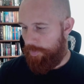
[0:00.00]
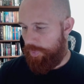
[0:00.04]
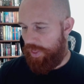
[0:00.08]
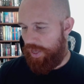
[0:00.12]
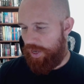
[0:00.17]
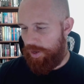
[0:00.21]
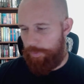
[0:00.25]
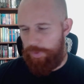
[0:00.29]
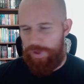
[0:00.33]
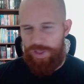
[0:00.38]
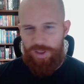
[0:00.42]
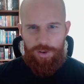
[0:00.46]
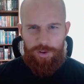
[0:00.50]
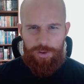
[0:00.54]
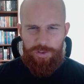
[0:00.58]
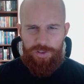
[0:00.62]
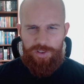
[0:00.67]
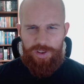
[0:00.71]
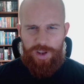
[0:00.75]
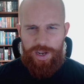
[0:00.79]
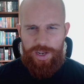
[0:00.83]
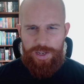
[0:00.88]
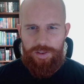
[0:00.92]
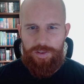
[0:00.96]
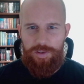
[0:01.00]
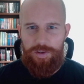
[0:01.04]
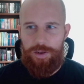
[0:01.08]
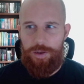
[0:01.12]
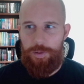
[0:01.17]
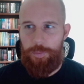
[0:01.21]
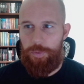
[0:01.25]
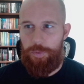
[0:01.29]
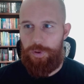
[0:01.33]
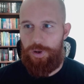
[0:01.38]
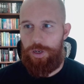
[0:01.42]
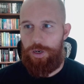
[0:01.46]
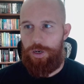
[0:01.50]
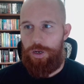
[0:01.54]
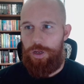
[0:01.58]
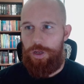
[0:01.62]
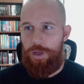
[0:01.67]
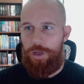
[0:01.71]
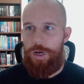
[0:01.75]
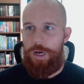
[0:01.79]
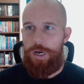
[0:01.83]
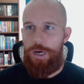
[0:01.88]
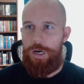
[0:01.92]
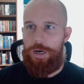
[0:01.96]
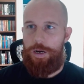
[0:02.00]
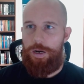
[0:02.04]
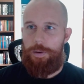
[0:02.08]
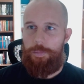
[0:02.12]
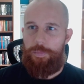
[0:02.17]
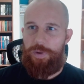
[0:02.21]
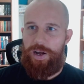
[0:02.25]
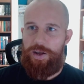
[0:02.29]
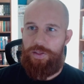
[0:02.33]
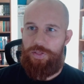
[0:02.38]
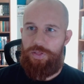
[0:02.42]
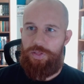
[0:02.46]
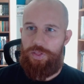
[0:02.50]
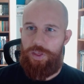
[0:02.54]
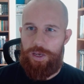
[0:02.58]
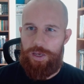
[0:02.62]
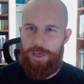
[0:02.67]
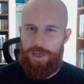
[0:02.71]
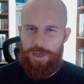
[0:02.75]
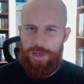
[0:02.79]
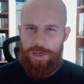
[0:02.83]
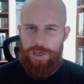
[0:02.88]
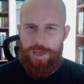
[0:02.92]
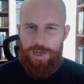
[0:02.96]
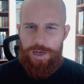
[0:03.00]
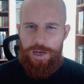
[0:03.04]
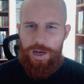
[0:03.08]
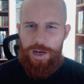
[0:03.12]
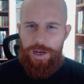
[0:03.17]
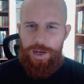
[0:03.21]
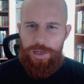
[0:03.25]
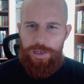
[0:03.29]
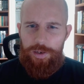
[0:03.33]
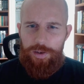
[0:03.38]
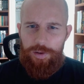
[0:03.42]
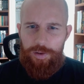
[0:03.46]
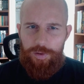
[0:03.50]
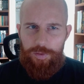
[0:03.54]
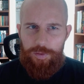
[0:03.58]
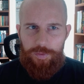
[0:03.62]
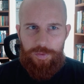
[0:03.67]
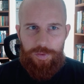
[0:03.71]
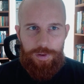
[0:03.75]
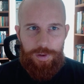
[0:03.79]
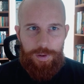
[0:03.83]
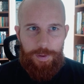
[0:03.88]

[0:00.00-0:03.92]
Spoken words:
It can be a little science-y, but I think it can kind of